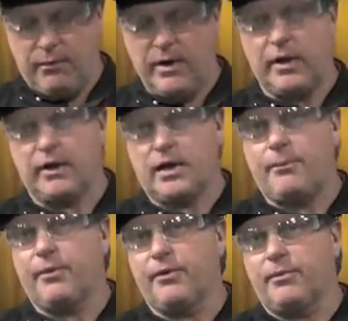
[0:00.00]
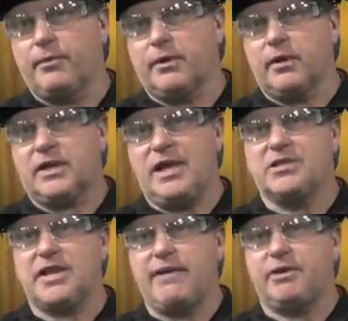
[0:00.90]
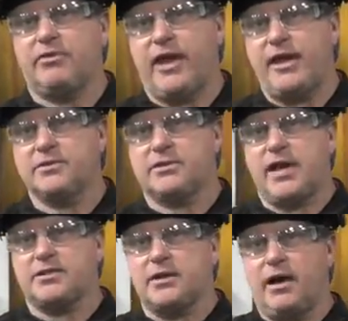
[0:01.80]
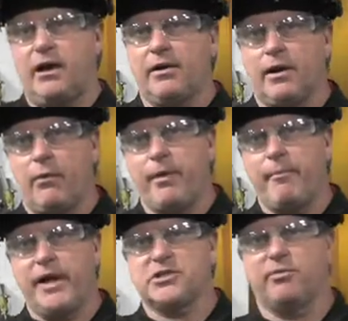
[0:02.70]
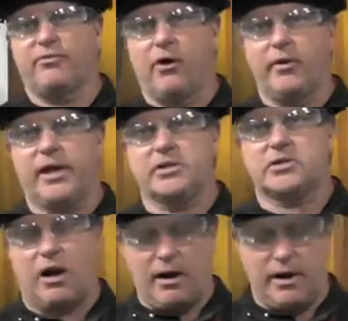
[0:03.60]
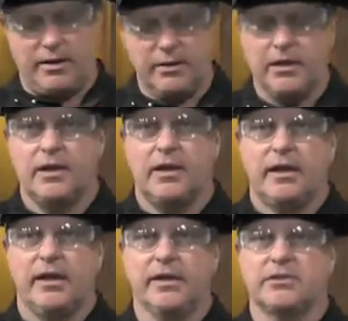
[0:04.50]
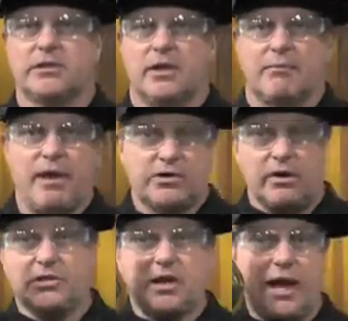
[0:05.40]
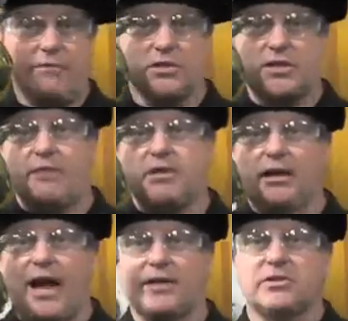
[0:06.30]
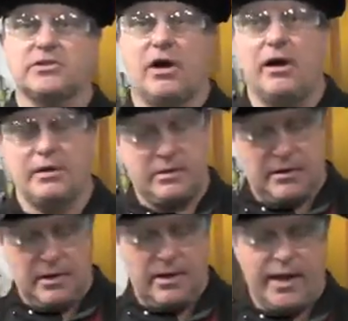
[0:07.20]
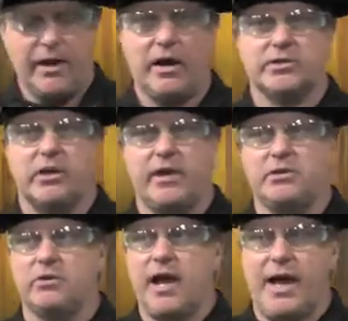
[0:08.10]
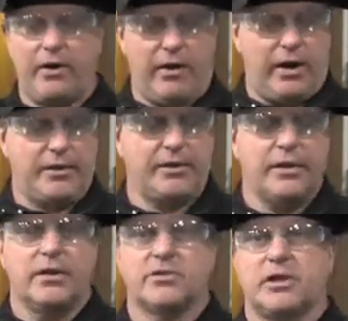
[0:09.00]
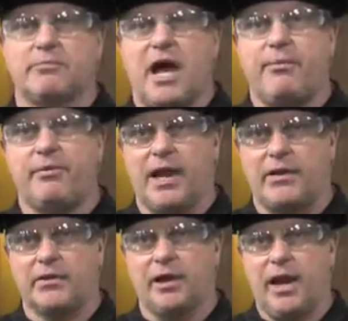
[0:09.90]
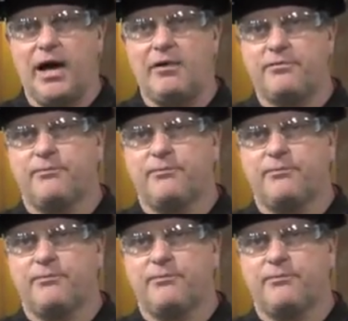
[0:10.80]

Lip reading: One of the couple key safety things that I want to mention before we get started is make sure that you have your safety glasses on, and also that you got on some type of leather glove.